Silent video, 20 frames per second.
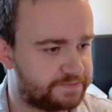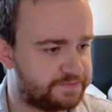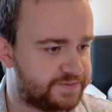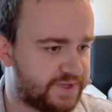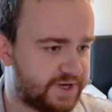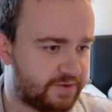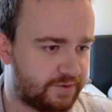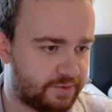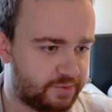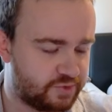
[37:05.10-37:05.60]

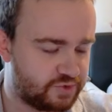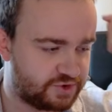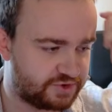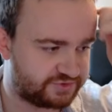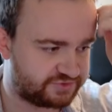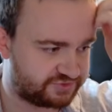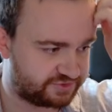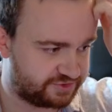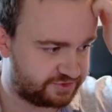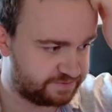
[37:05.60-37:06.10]
that one will go
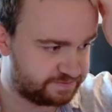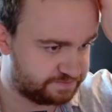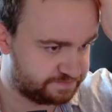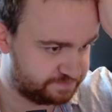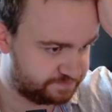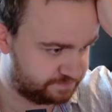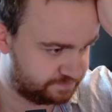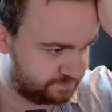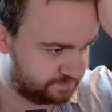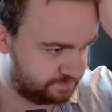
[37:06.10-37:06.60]
through.
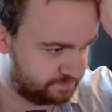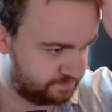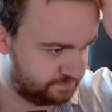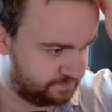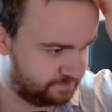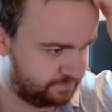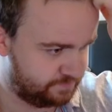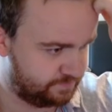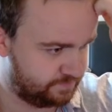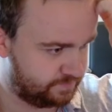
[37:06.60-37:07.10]

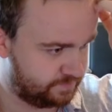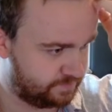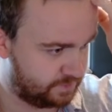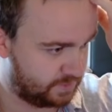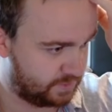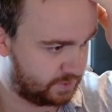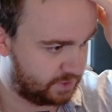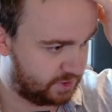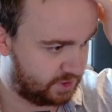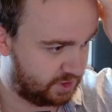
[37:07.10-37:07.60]

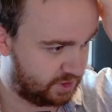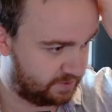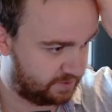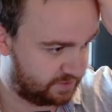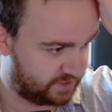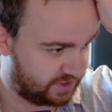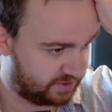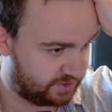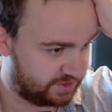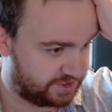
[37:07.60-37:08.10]
Now,